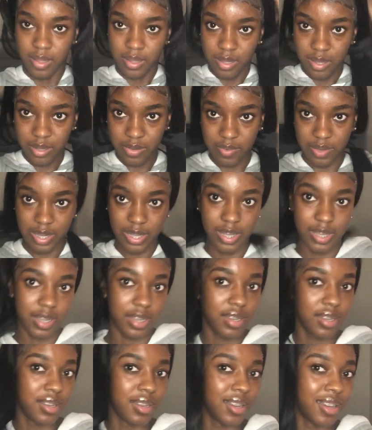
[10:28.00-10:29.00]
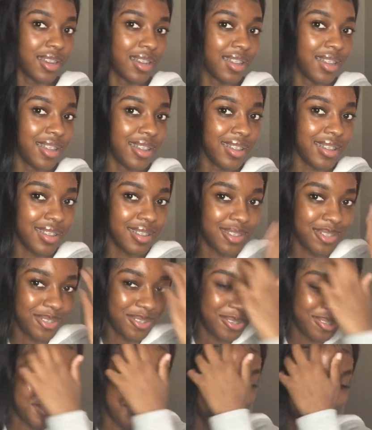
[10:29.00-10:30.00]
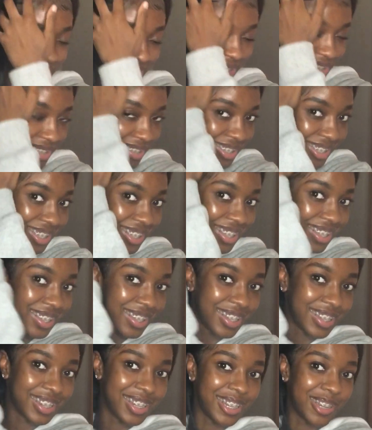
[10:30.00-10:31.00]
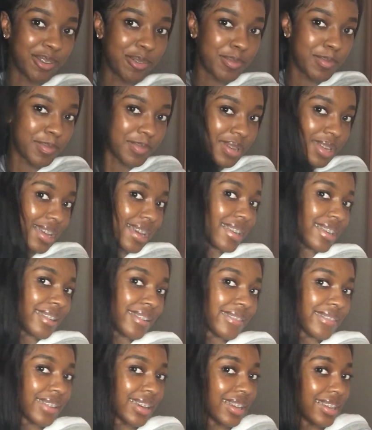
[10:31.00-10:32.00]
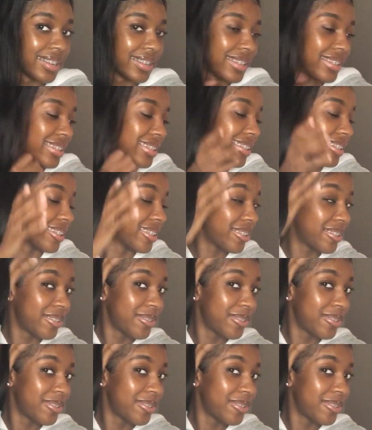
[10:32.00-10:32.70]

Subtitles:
All right. Oh, don't mind if I do.